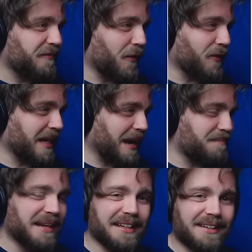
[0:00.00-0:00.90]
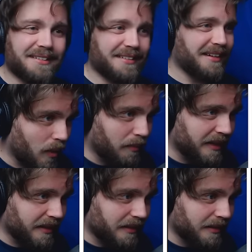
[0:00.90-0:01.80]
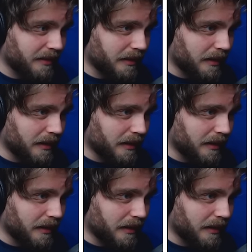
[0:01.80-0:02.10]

4 damn minutes. 1 minute.